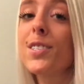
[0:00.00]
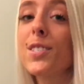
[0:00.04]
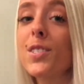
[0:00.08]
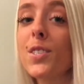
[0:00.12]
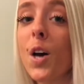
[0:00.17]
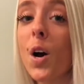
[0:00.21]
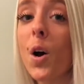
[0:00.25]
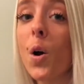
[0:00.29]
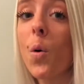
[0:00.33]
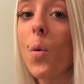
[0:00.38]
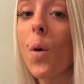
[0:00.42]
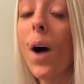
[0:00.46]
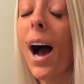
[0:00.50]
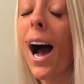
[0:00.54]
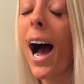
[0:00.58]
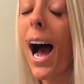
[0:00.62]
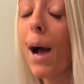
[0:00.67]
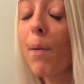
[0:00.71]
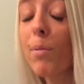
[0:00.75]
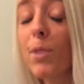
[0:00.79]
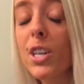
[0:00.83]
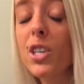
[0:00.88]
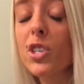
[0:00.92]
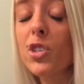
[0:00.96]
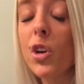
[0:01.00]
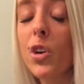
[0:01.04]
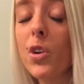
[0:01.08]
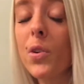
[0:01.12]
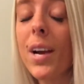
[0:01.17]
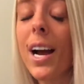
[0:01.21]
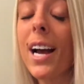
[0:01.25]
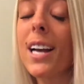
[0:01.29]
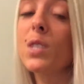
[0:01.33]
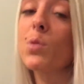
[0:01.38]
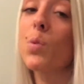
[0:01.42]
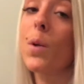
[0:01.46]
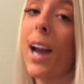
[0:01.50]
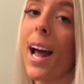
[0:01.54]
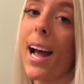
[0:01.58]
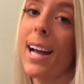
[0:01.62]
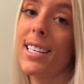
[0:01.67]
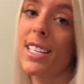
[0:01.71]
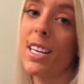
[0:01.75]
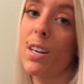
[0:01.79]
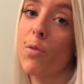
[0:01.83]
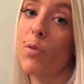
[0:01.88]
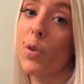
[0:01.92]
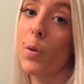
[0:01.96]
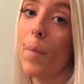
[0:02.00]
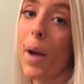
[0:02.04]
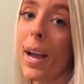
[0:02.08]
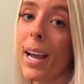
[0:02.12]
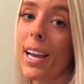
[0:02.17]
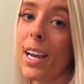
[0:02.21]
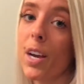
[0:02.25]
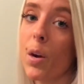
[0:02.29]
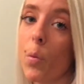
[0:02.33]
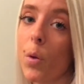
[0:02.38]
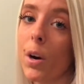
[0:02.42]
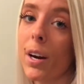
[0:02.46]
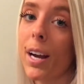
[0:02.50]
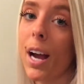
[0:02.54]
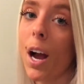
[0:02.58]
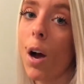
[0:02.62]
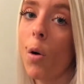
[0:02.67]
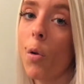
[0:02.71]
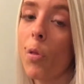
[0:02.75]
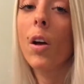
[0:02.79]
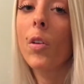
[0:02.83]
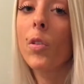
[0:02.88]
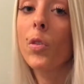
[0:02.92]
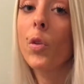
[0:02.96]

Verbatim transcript: So I'm gonna show you guys what I did for my HIIT workout.